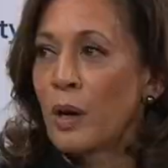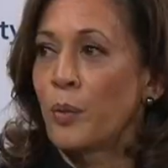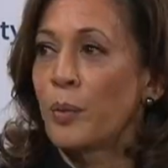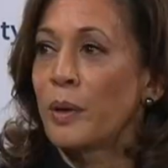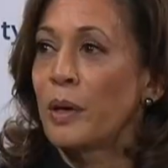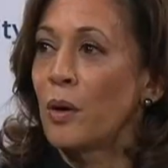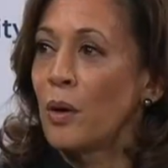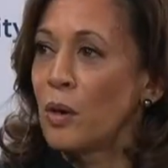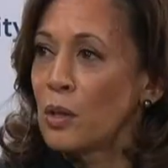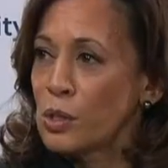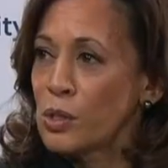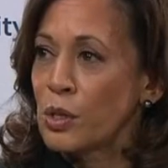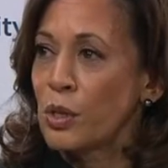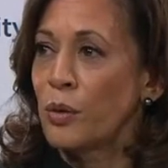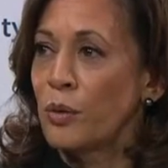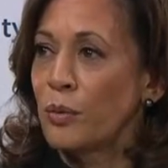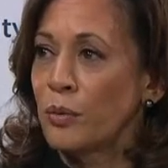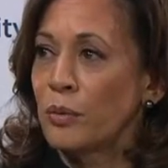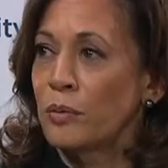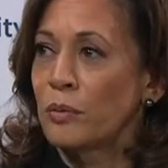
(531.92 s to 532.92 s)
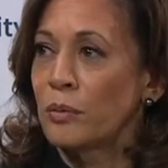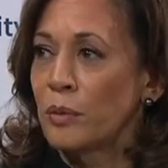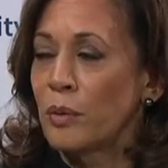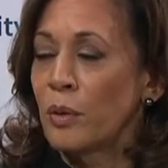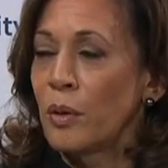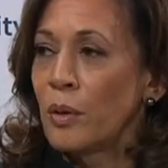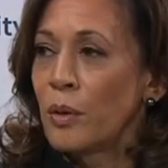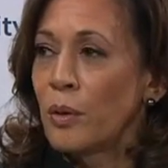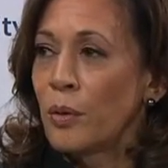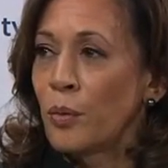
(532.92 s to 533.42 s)
we also
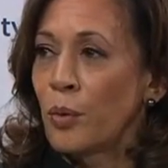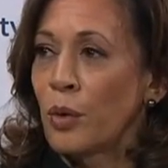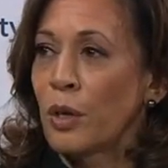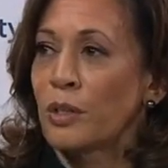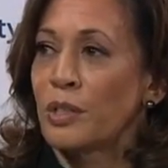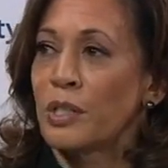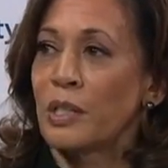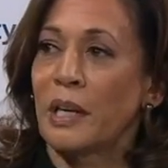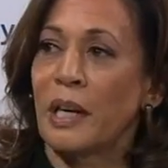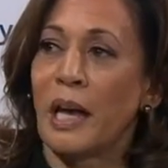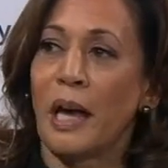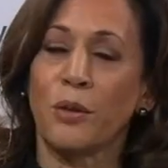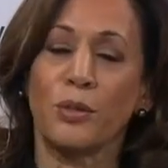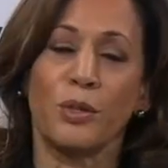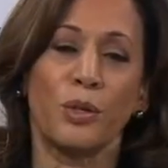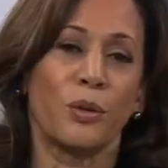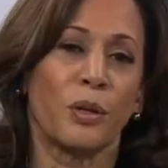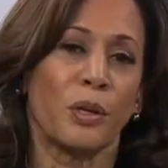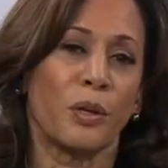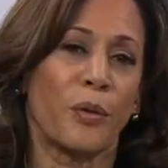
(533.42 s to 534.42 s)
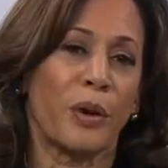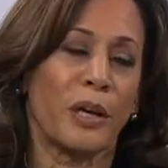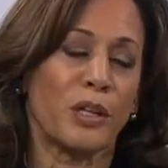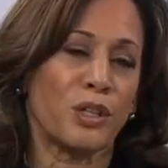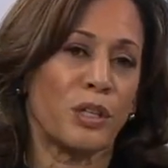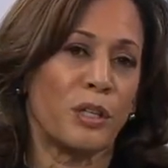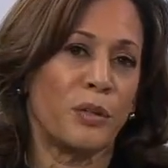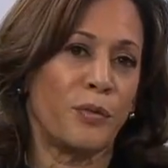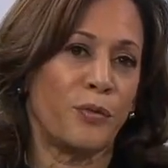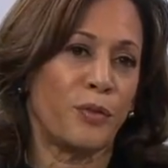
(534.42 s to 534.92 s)
work to counter
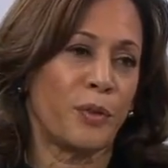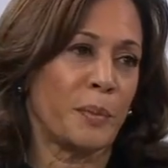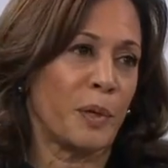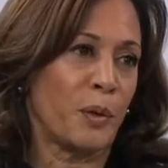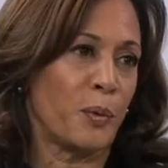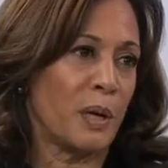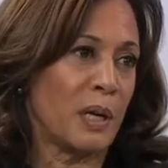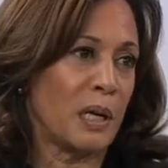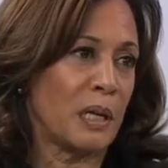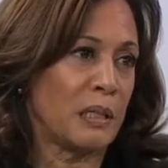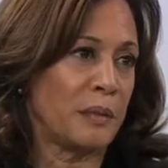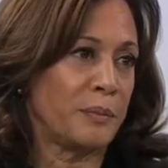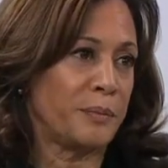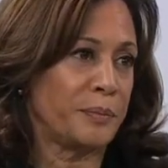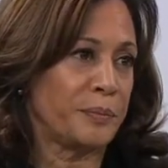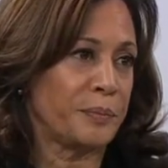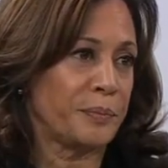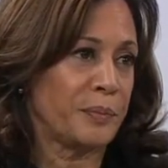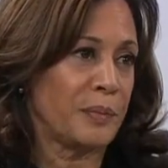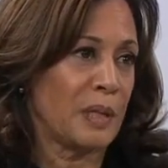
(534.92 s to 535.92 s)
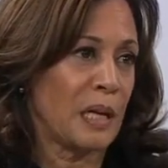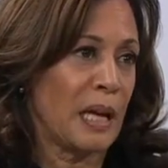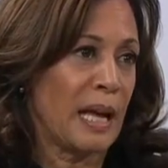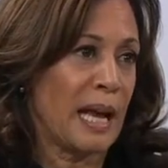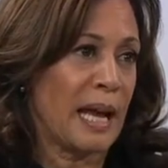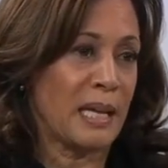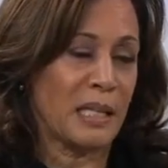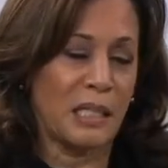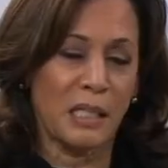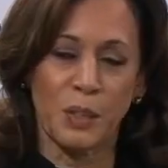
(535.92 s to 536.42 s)
aggression from Iran
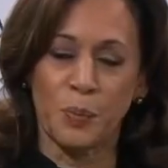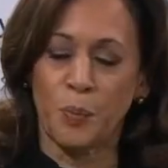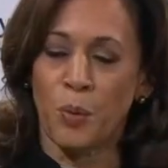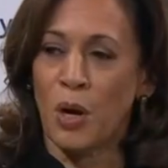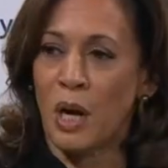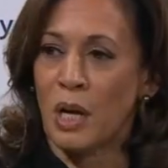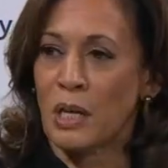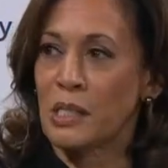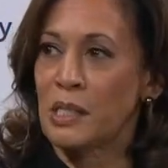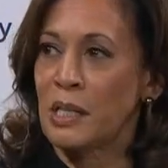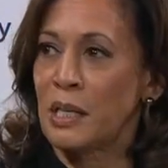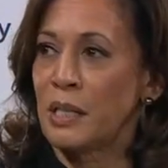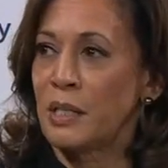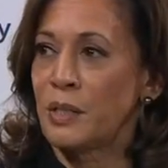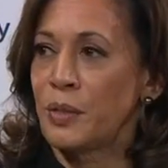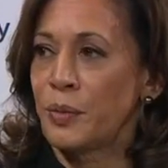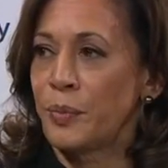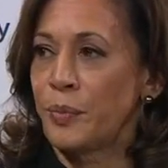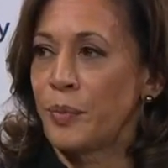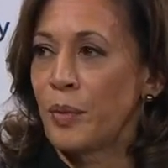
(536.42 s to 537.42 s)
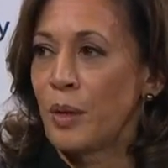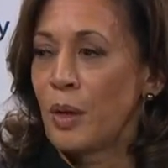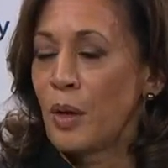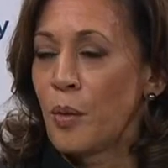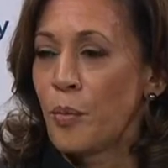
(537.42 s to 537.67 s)
and its proxies,